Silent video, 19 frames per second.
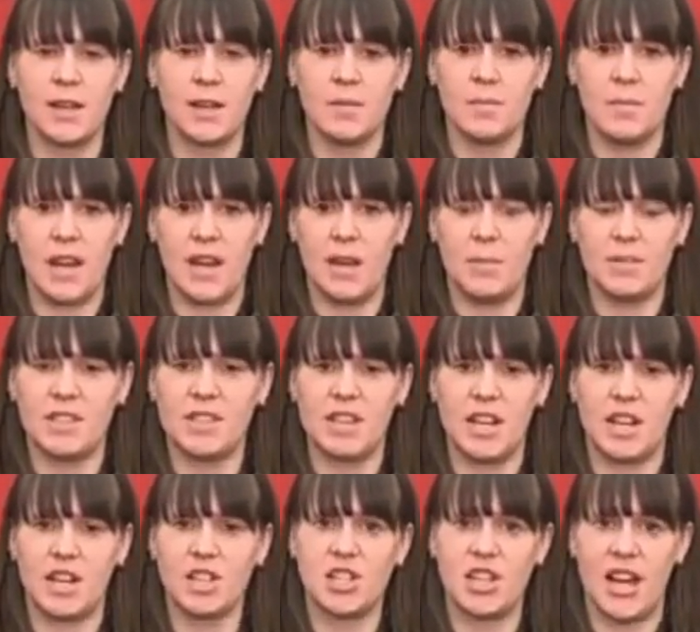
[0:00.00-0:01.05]
My name is
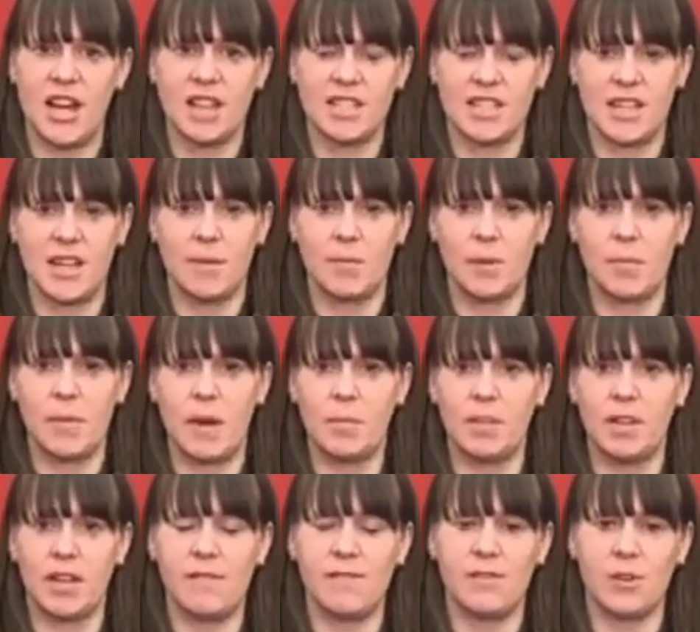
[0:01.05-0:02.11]
Tara Shan, and I'm the Public
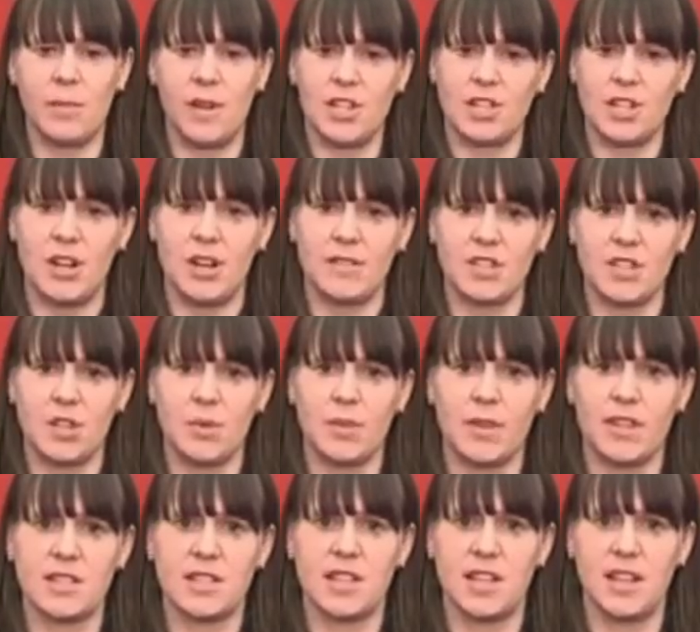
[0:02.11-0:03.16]
Information Officer with the
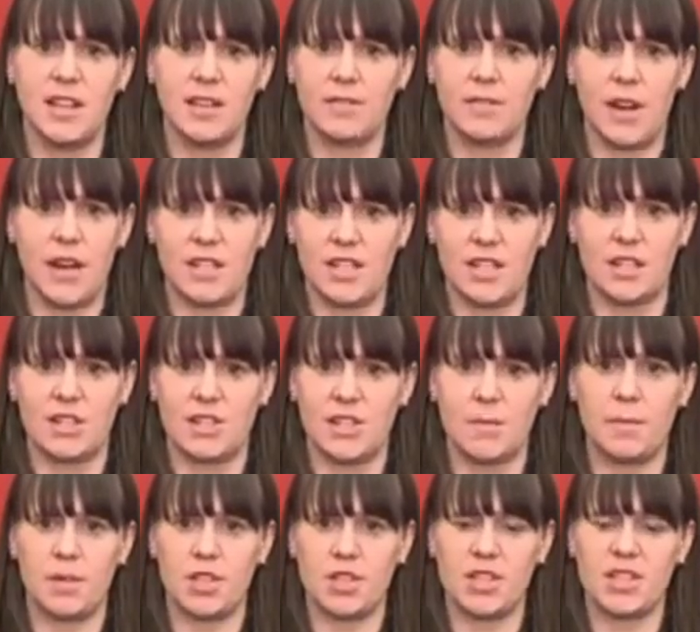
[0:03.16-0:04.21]
City of Red Deer's
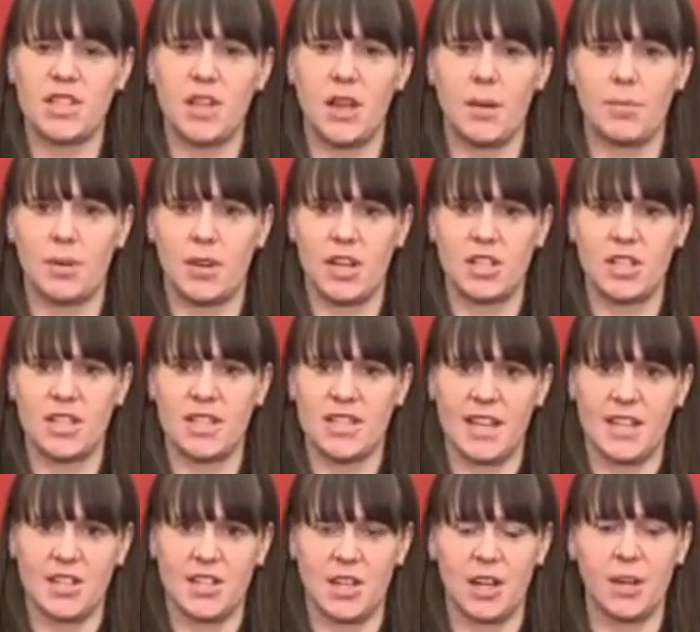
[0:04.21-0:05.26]
Emergency Operations
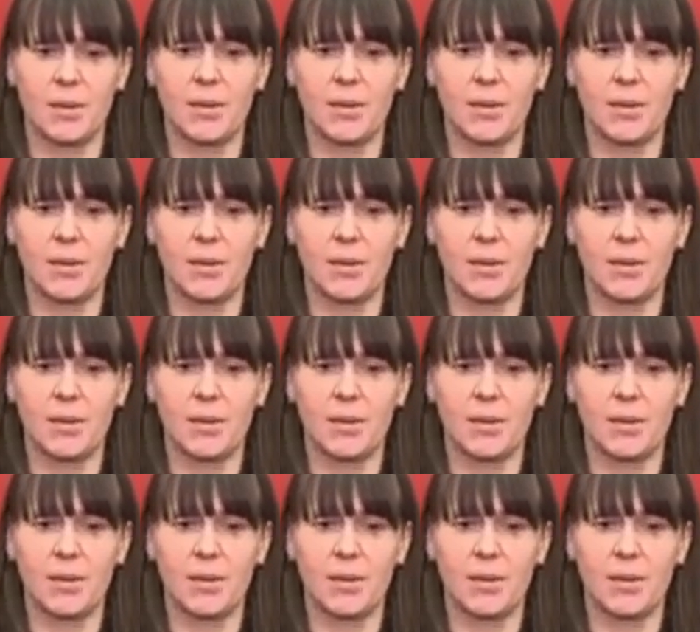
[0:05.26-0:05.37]
Center.